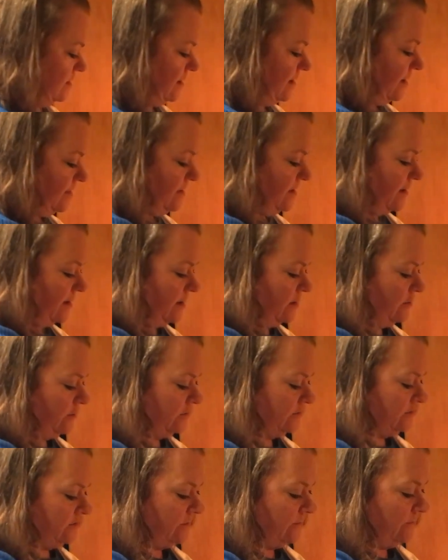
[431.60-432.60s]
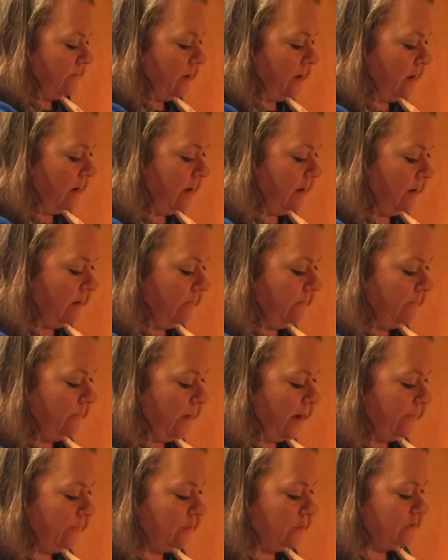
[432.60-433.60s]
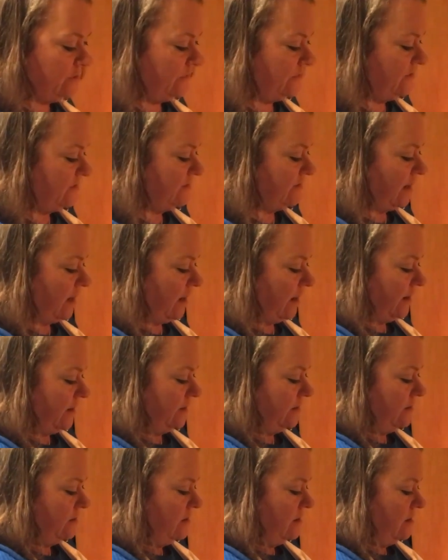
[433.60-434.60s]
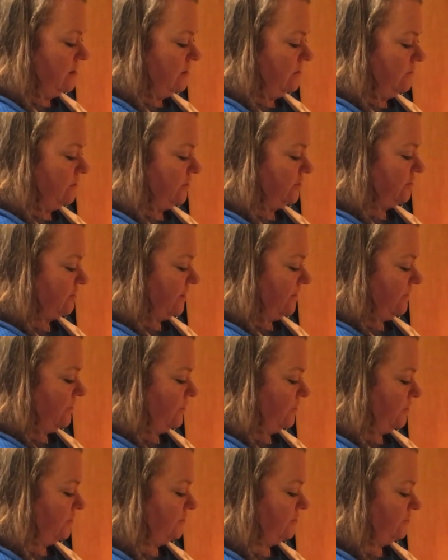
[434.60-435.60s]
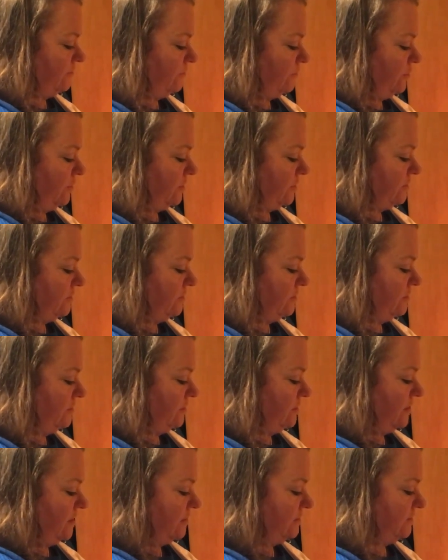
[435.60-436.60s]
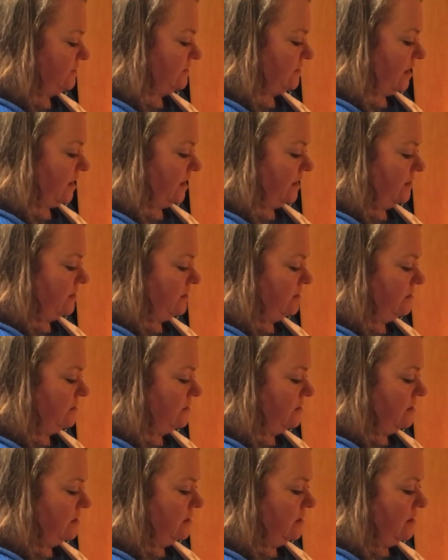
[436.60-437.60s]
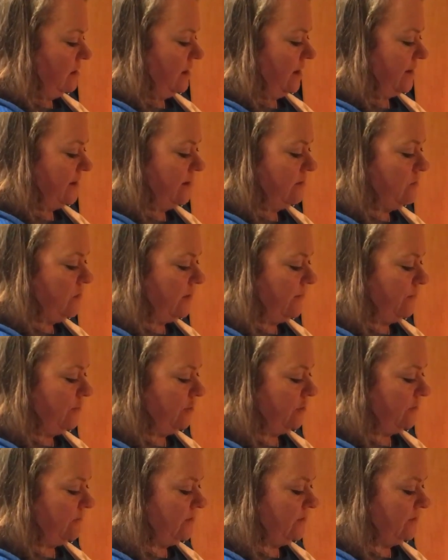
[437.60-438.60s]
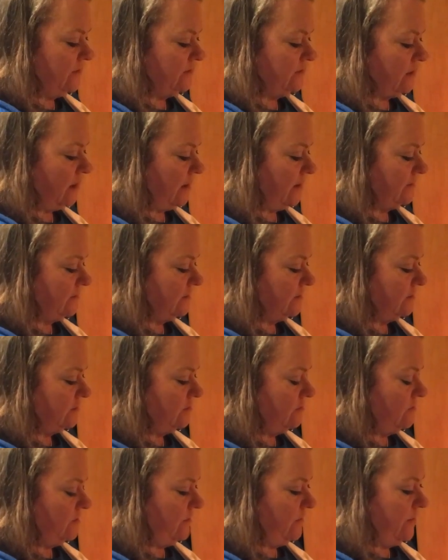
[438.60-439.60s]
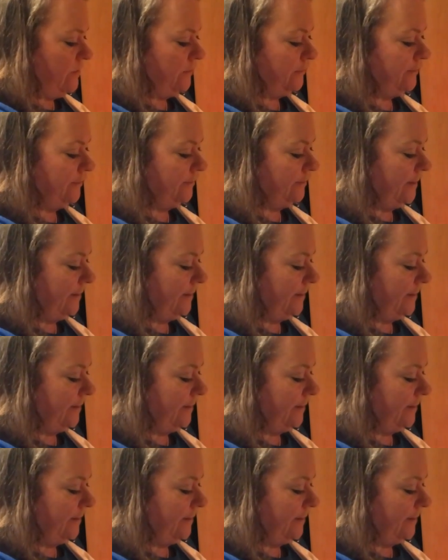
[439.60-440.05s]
And then I cook some peppers on the side, which I'm going to put inside. I didn't want to put them in the sauce because too many people don't